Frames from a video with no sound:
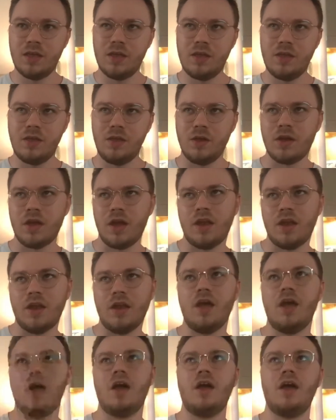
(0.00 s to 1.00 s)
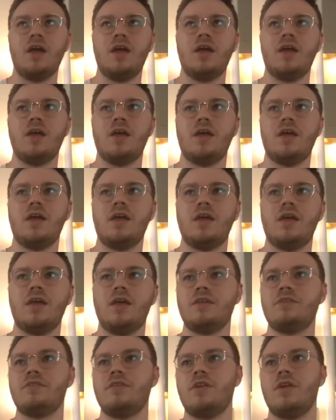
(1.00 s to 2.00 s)
you kind of
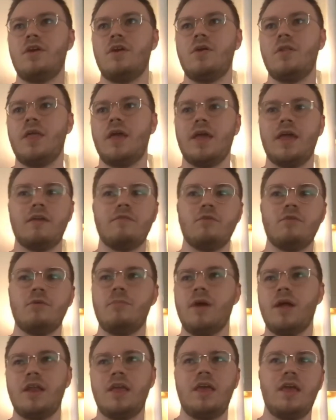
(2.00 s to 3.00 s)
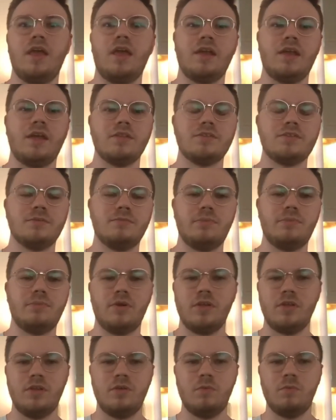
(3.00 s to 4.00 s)
get to know like everybody, and at some
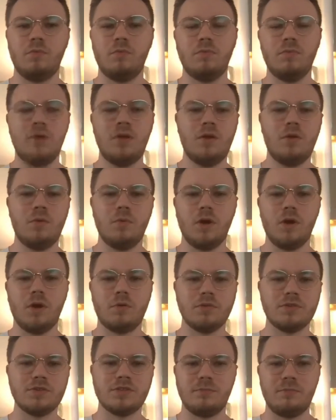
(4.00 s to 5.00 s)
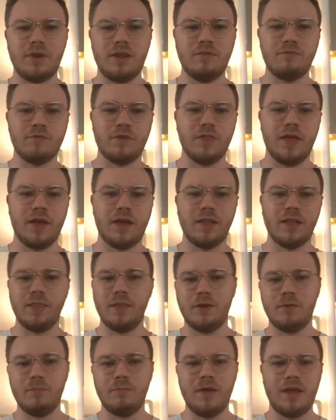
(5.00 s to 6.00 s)
point you work with somebody for like a
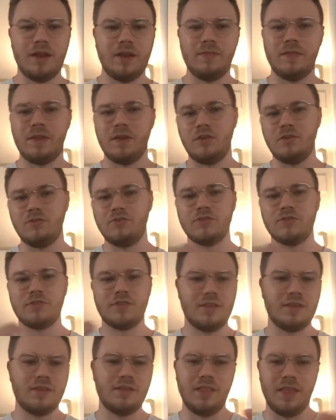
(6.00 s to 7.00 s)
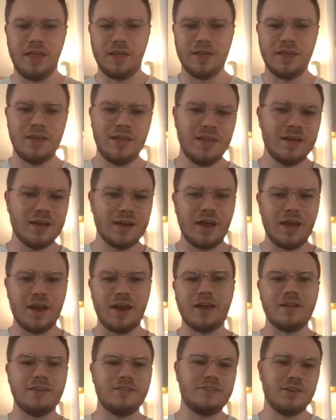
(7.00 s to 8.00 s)
little bit and then you just like kind of
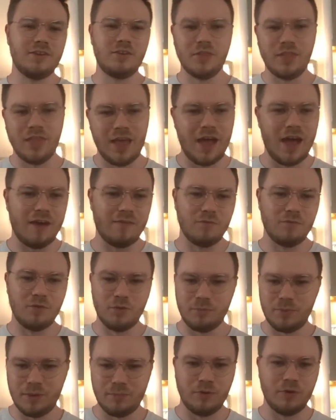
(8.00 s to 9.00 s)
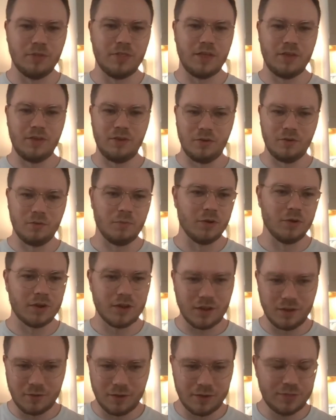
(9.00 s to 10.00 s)
continually have new people that you're
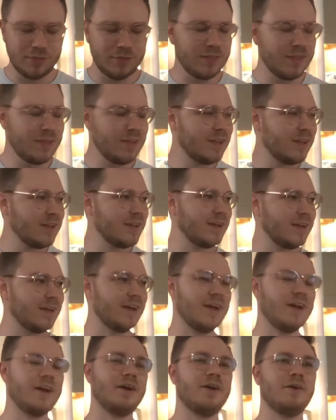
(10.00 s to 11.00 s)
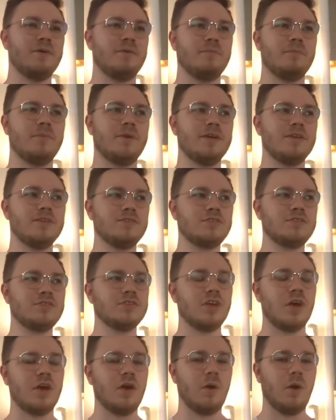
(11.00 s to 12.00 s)
working with um
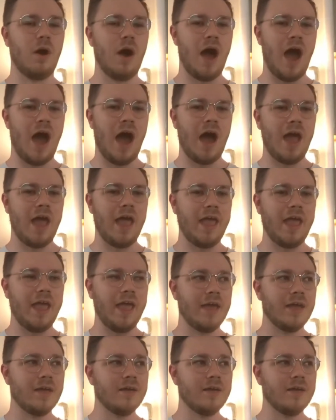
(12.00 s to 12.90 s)
so i